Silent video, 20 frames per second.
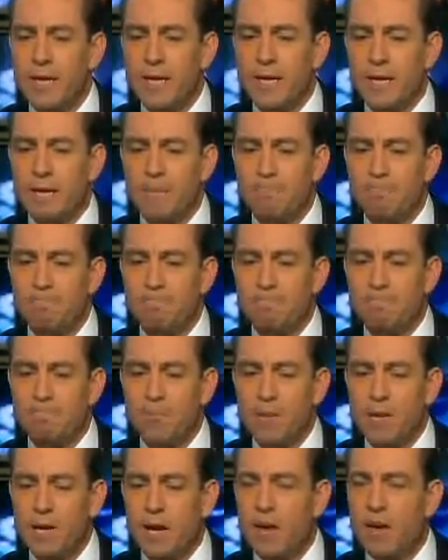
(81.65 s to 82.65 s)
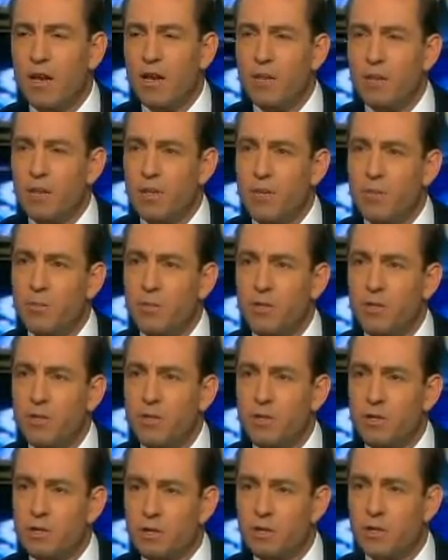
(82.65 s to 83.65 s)
The
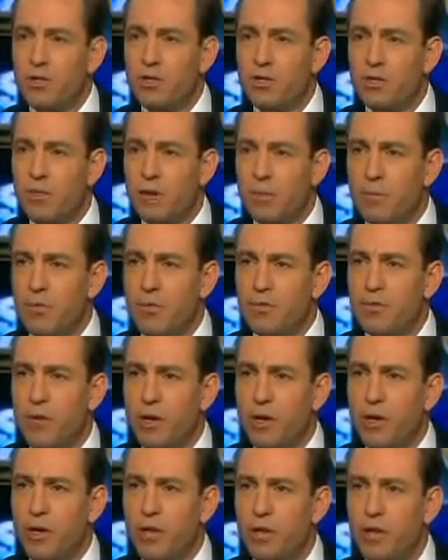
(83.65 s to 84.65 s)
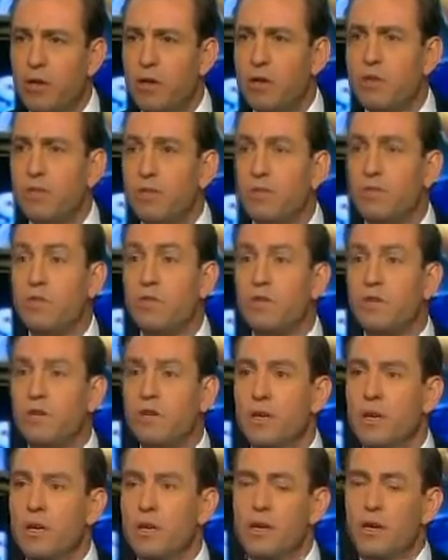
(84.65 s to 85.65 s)
9/11 Commission demonstrated
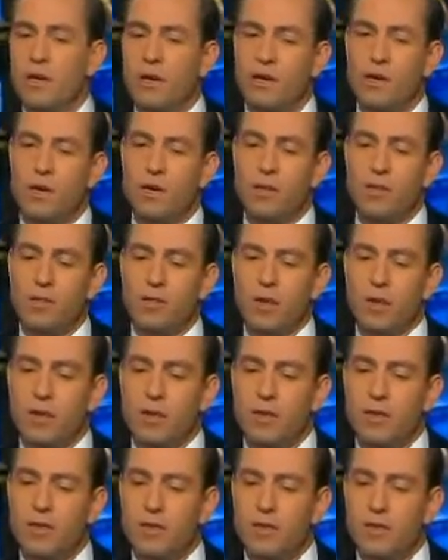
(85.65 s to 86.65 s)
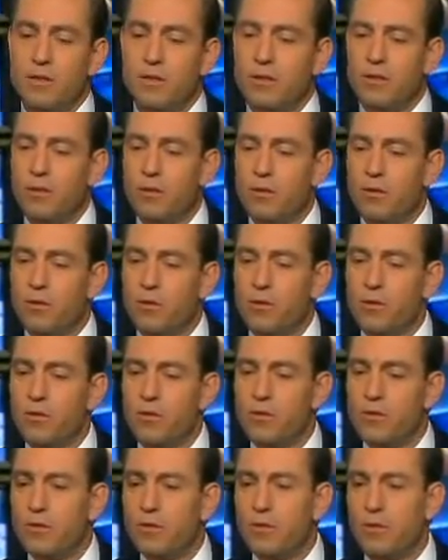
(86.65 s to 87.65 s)
conclusively that the
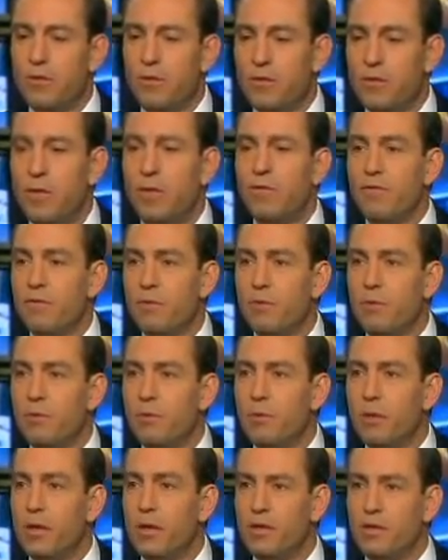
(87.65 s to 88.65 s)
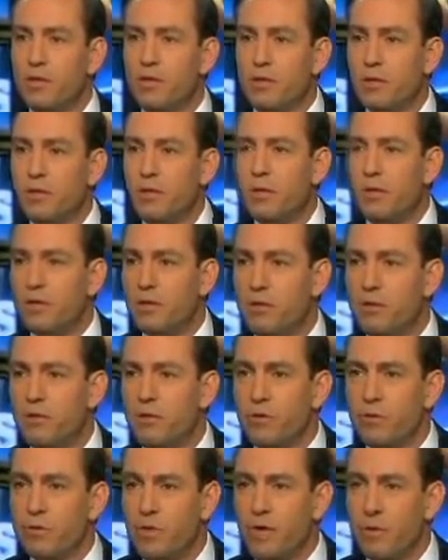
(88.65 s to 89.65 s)
terrorists that flew the planes into the buildings,
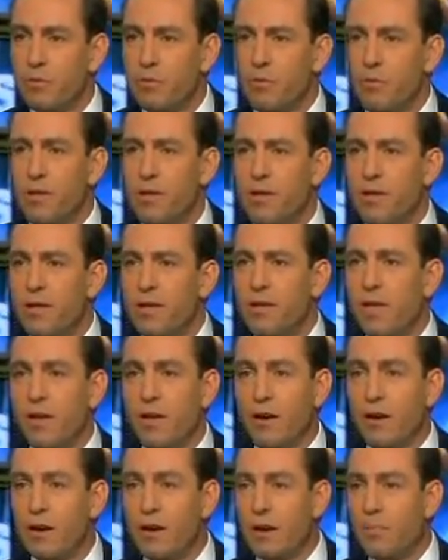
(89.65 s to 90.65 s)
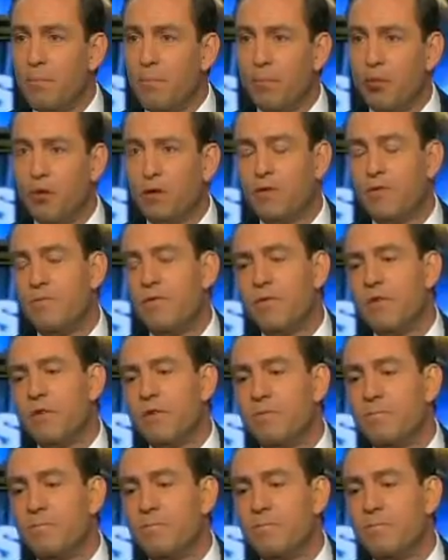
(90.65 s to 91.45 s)
for example, had a number of